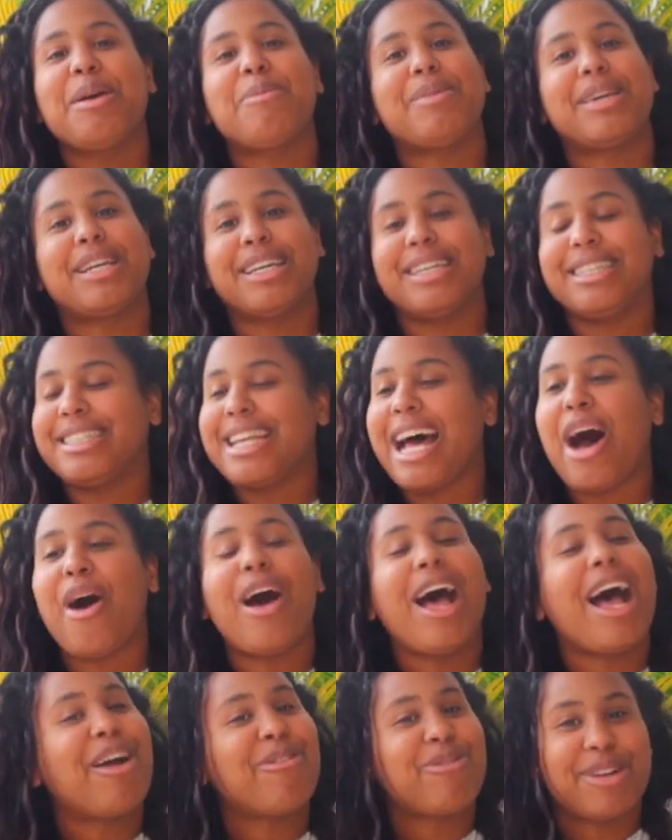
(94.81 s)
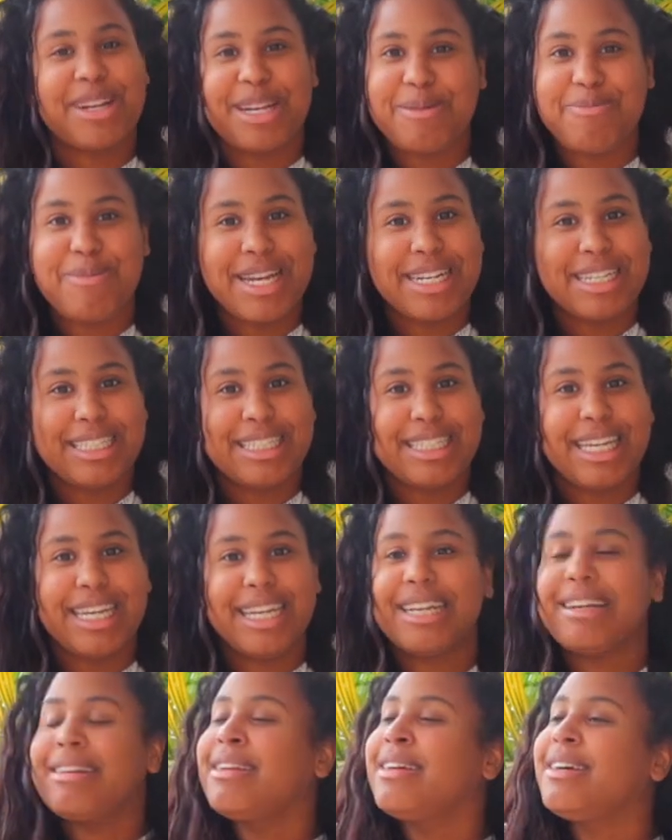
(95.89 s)
because our African
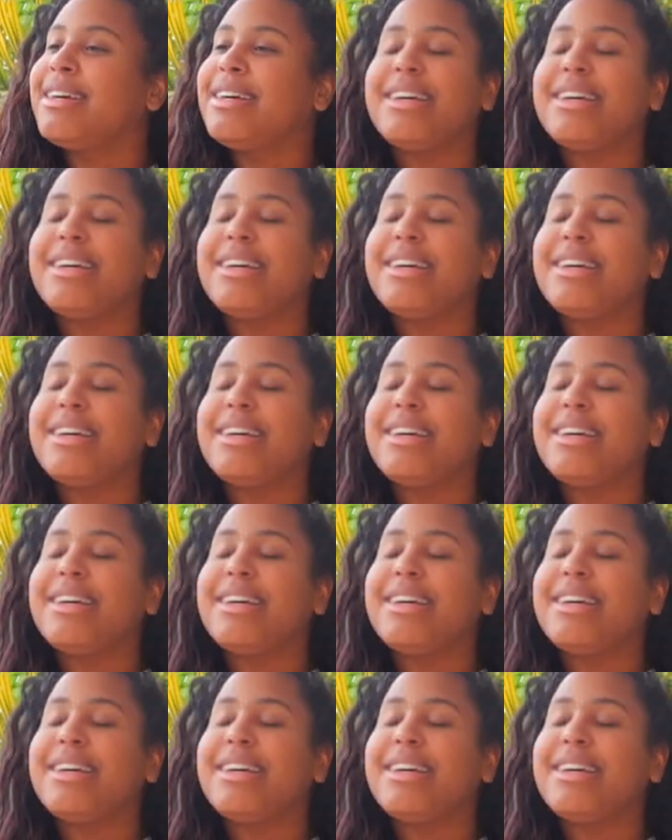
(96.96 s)
medicine,